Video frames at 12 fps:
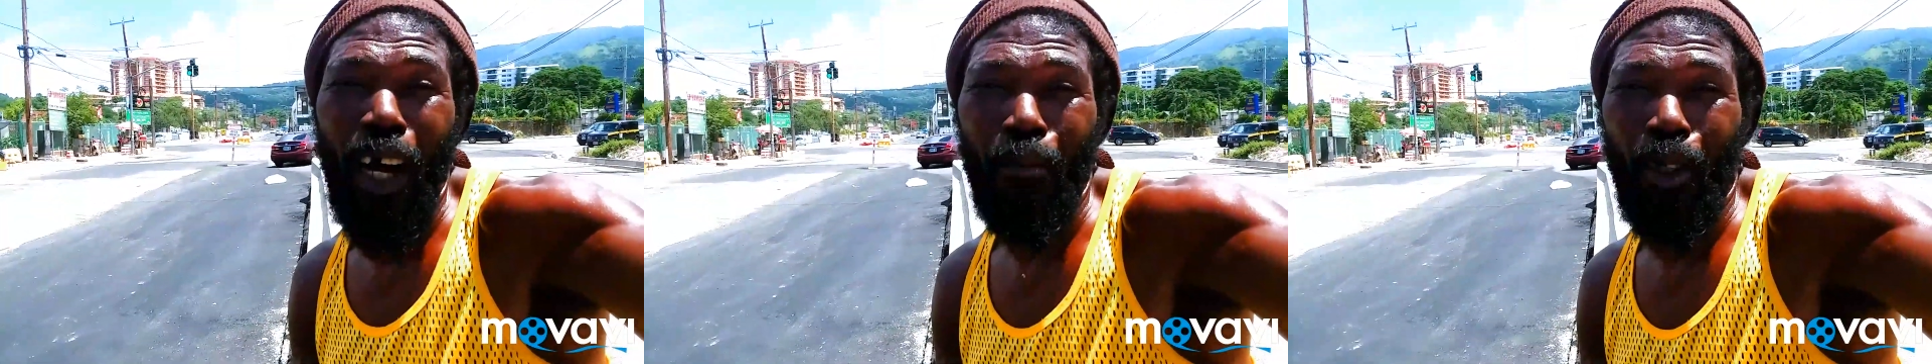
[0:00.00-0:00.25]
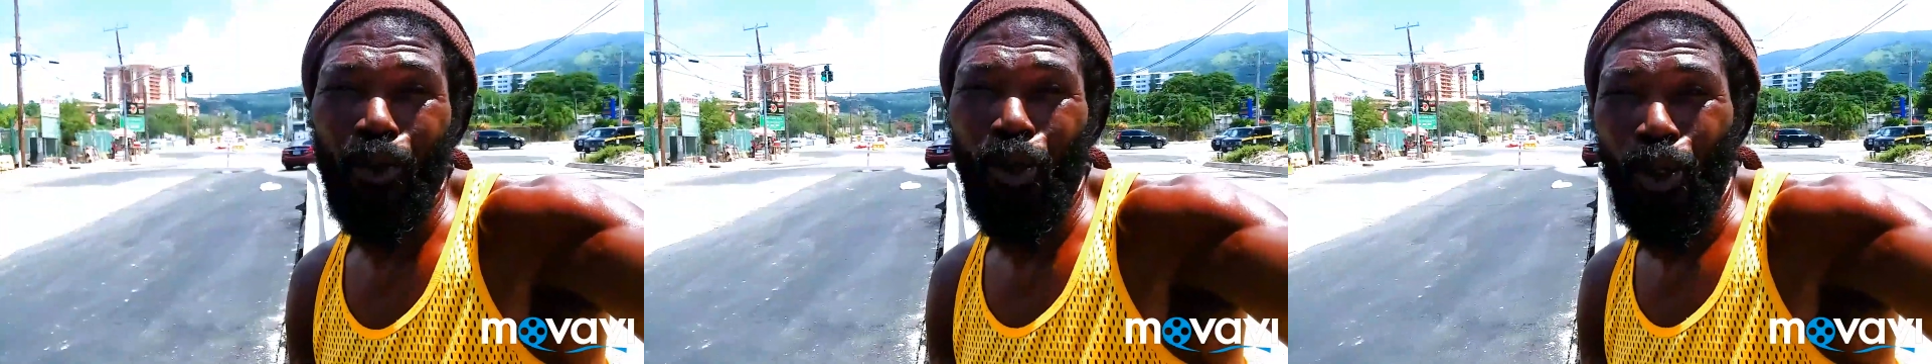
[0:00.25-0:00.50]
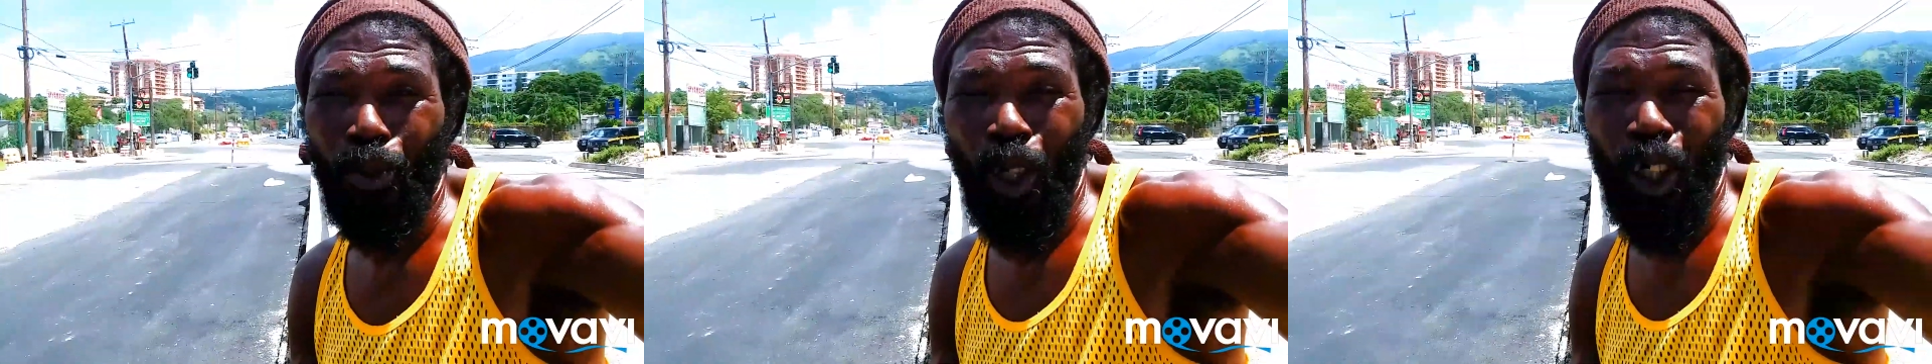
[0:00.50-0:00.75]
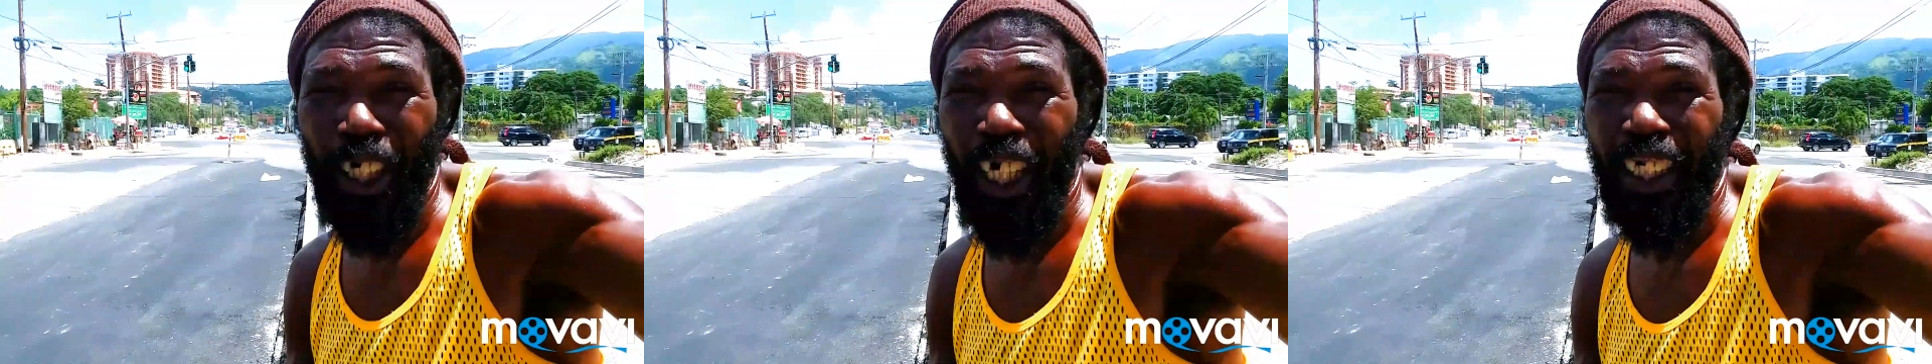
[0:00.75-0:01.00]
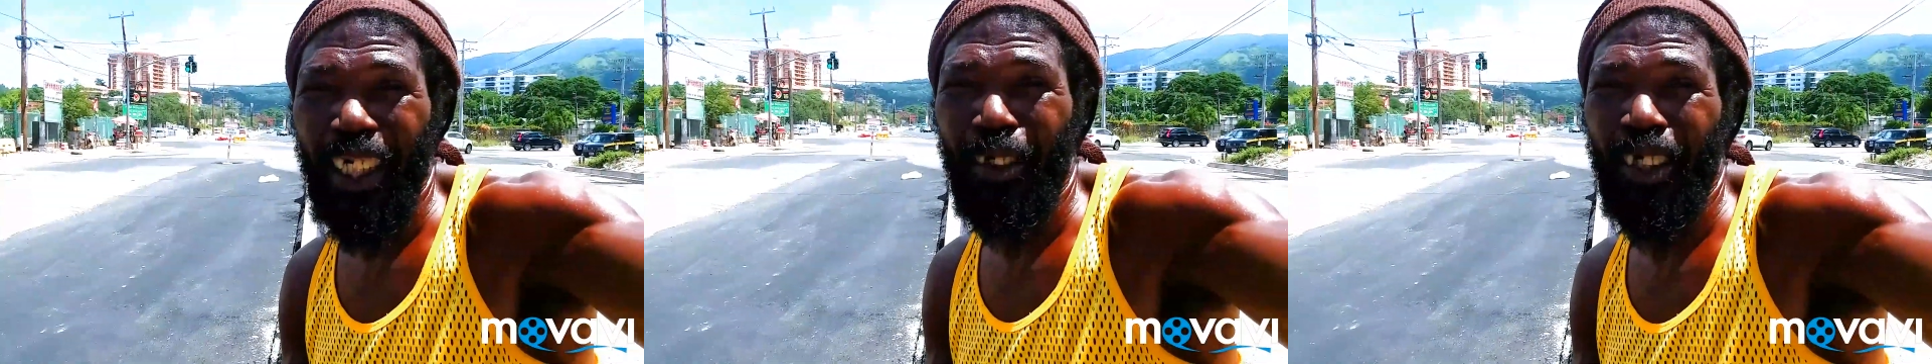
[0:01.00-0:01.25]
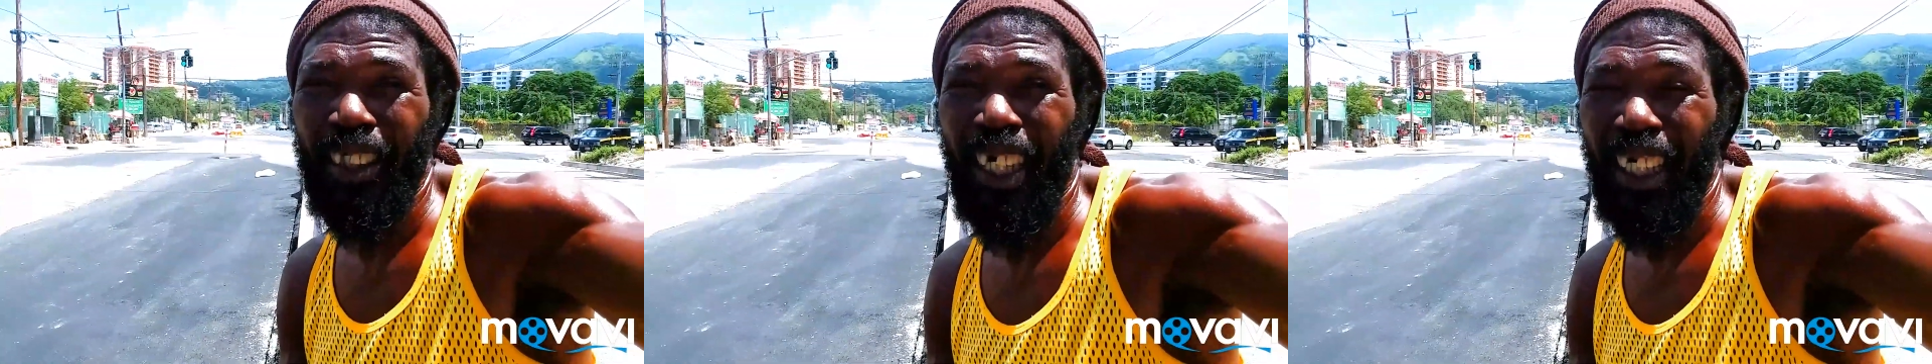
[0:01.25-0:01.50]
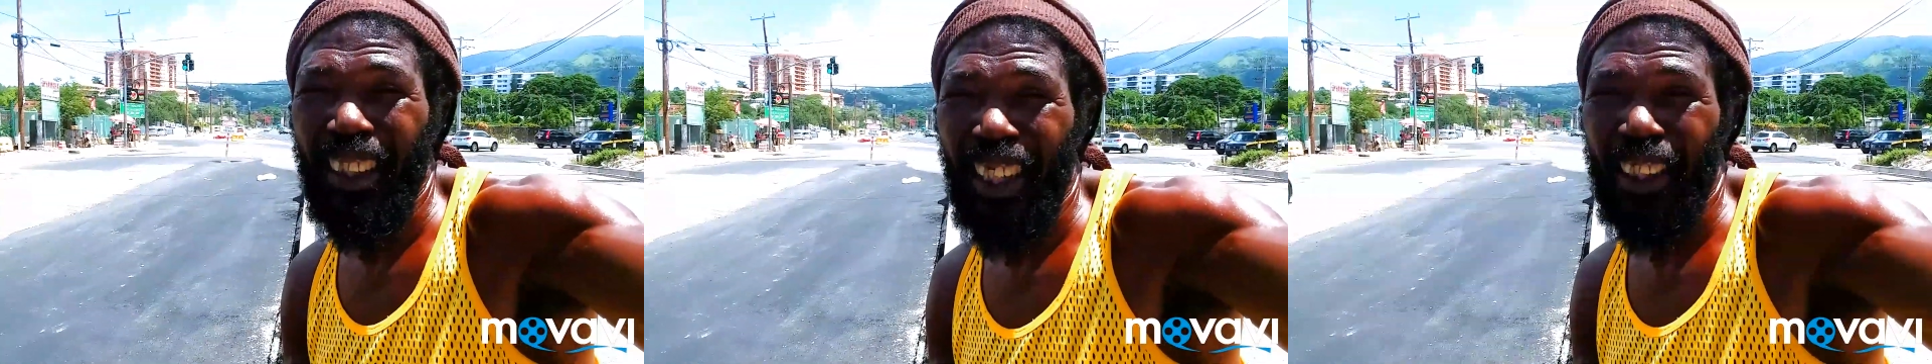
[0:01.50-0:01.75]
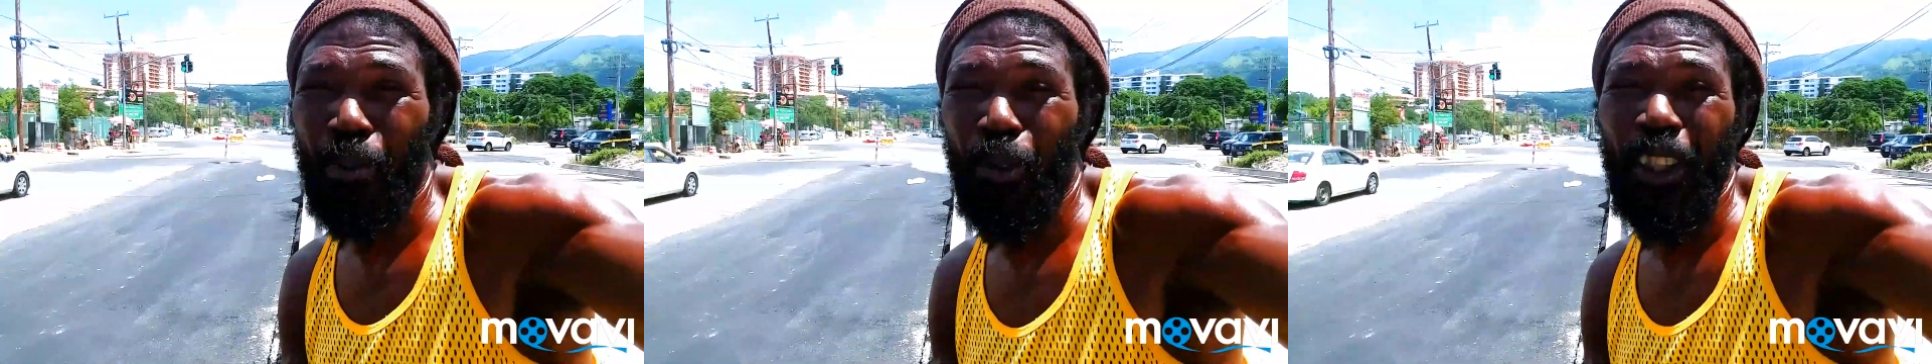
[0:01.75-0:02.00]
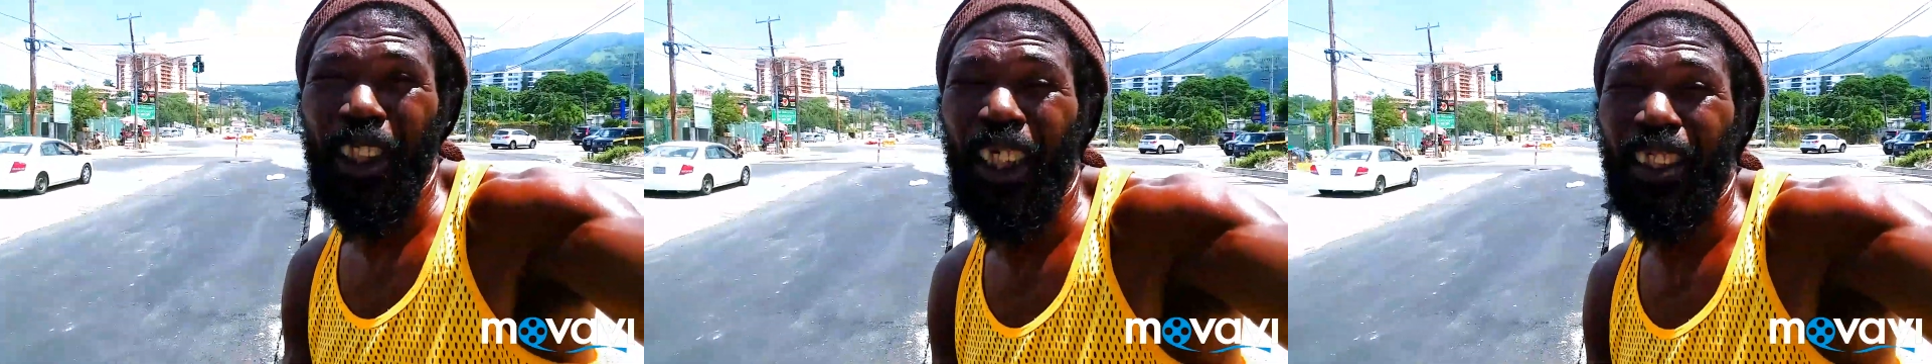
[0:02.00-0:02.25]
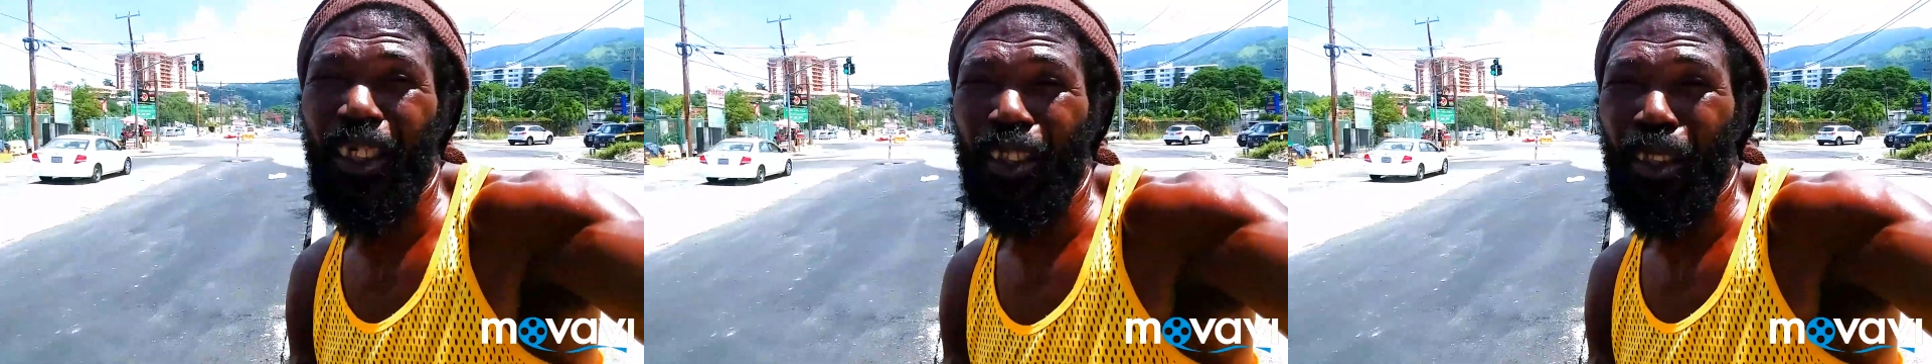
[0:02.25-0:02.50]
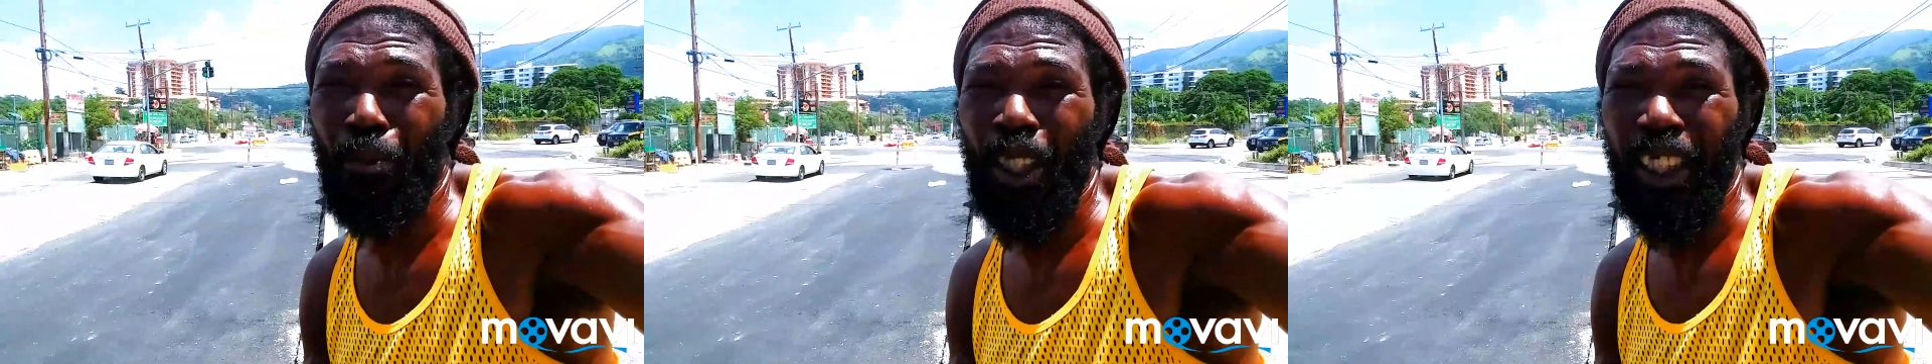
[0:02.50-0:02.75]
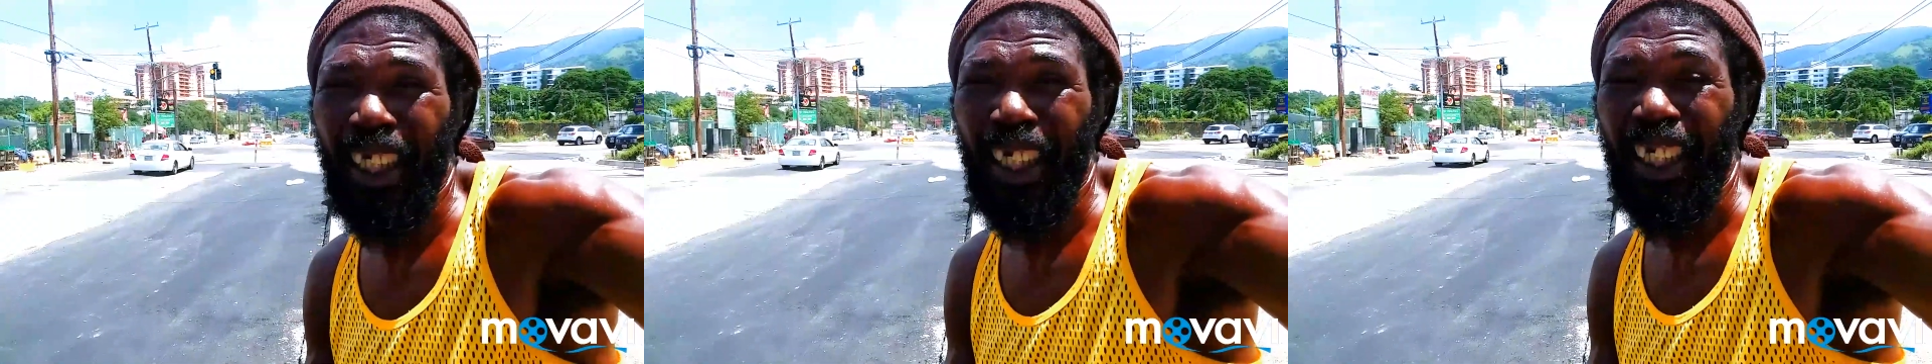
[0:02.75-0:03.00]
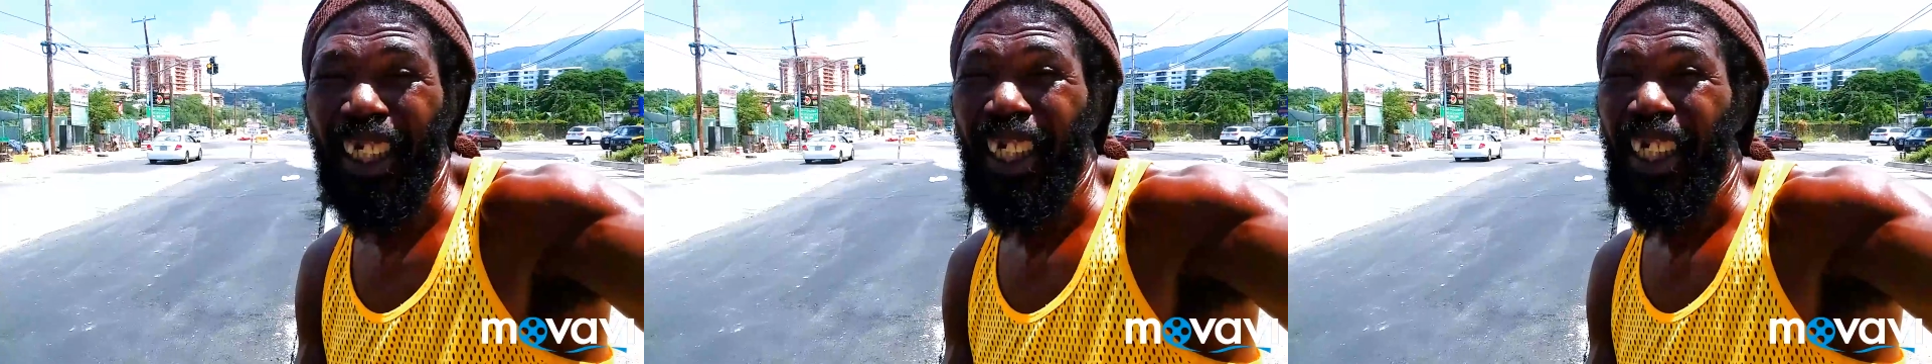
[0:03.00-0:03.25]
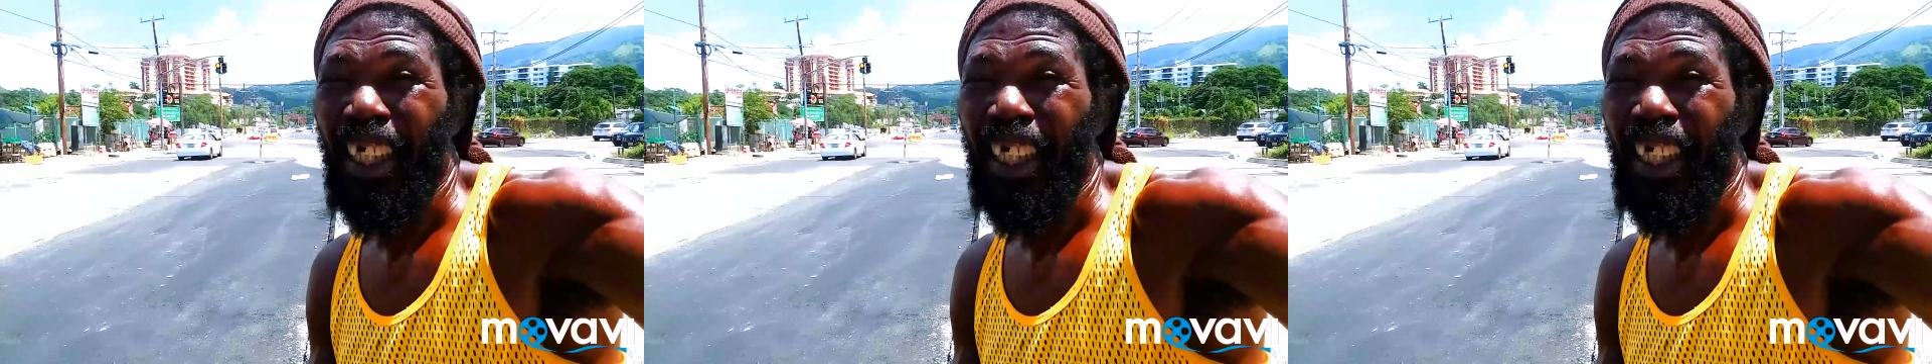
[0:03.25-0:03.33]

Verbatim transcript: farmer road worker here on Constant Spring, Kingston, Jamaica.